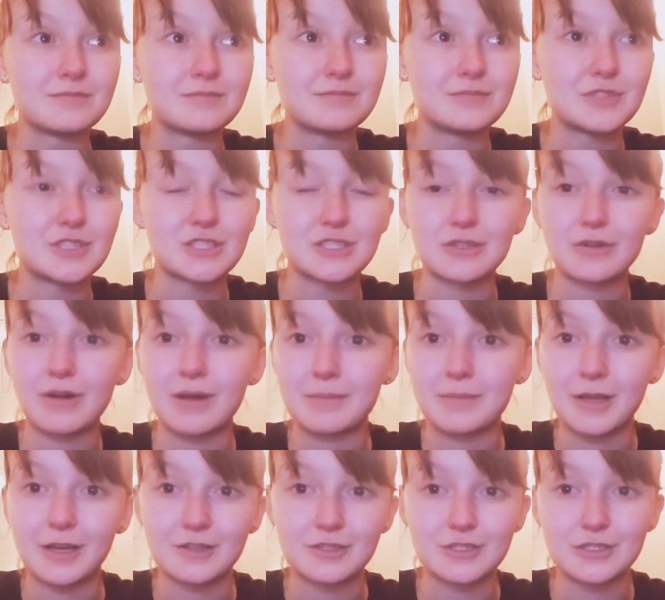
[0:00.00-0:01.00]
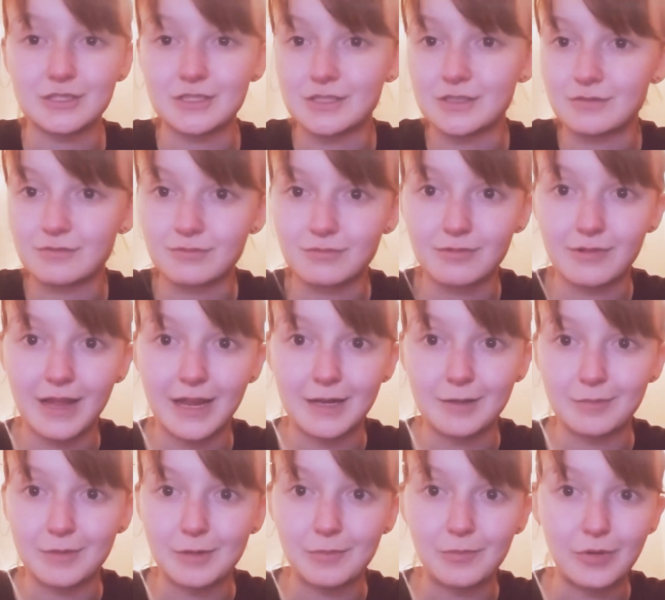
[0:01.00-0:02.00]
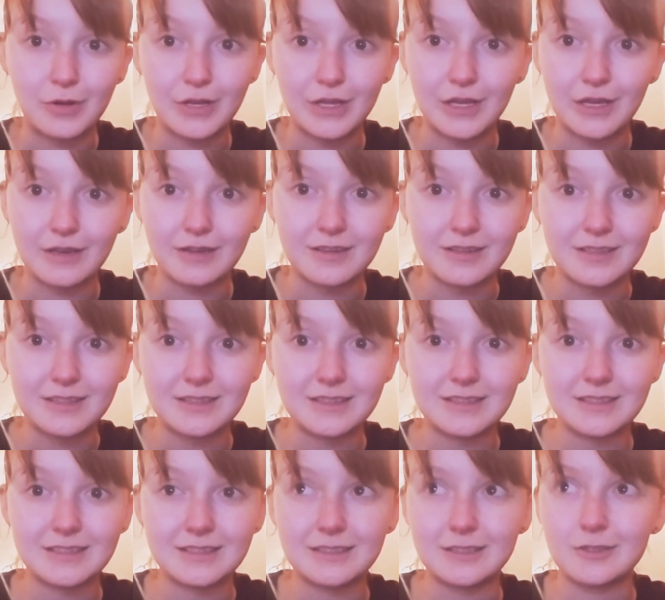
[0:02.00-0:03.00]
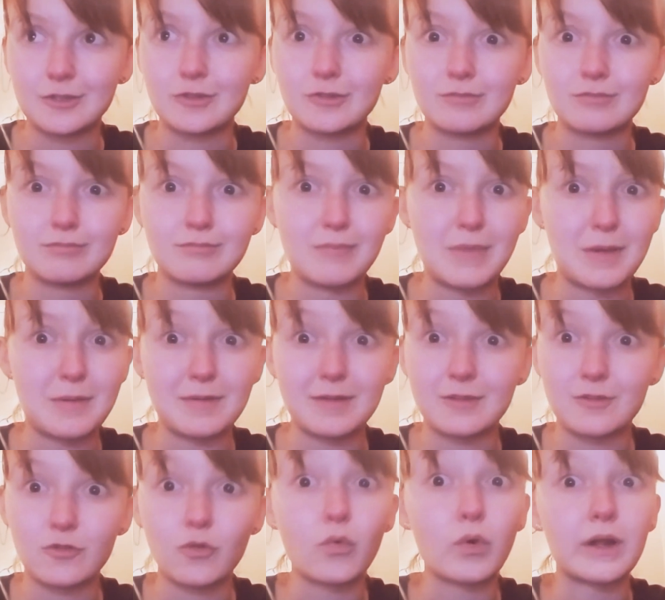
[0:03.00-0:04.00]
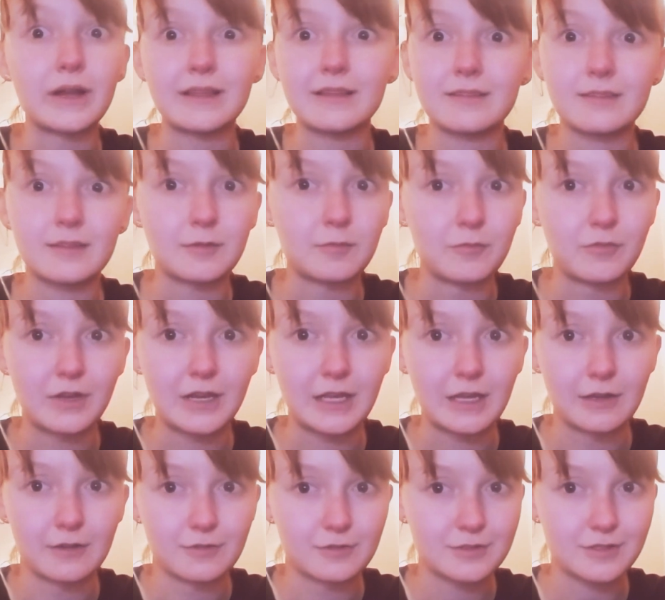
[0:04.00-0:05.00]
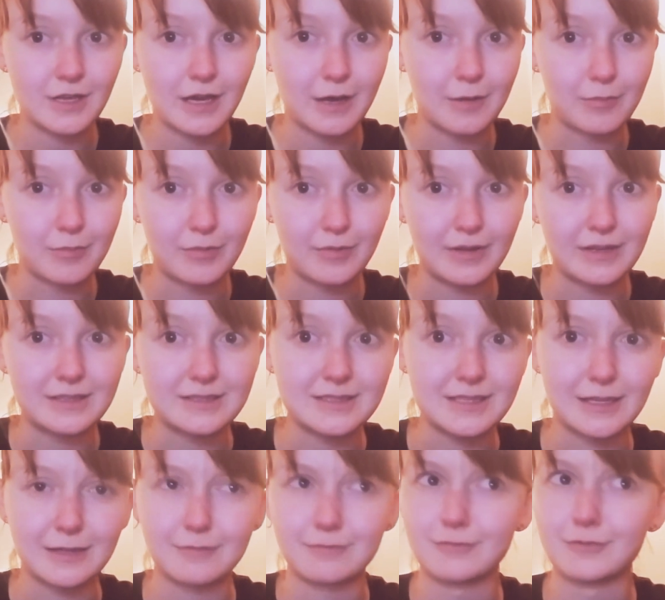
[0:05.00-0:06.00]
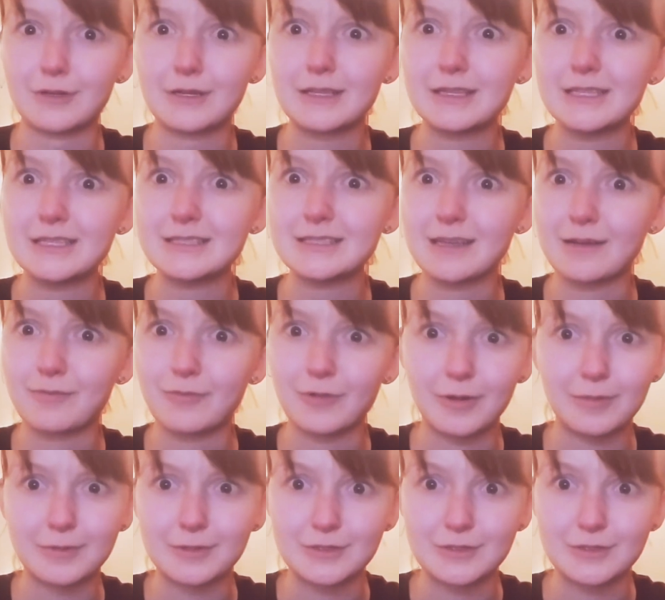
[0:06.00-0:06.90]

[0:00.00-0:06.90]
just so I'm not just randomly putting maybe 20 some videos up and it's like, where do these come from?